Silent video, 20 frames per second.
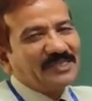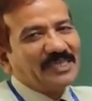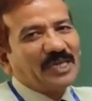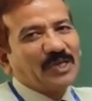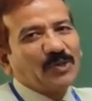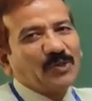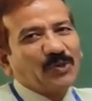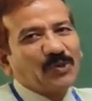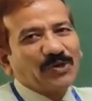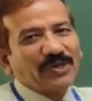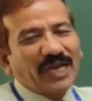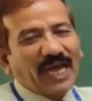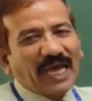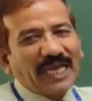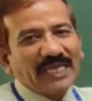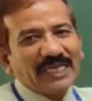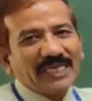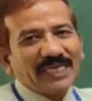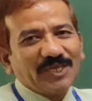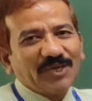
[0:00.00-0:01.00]
The core
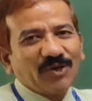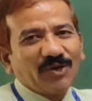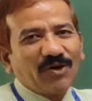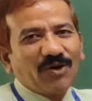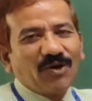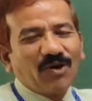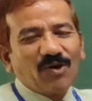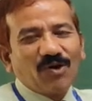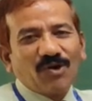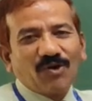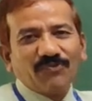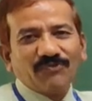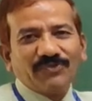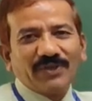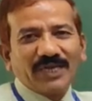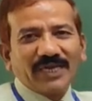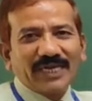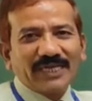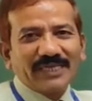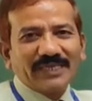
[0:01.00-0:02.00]
idea of
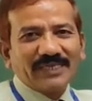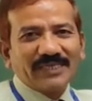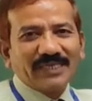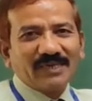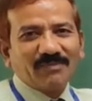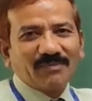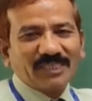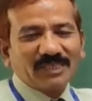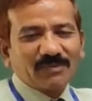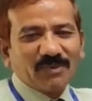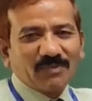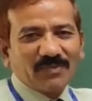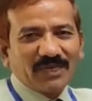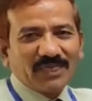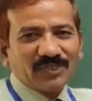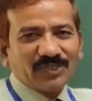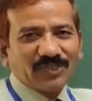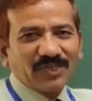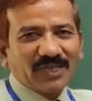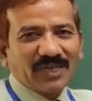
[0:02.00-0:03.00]
the letter must be
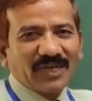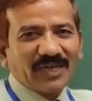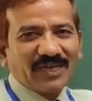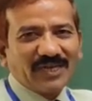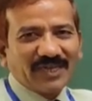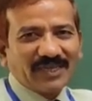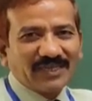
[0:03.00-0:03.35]
mentioned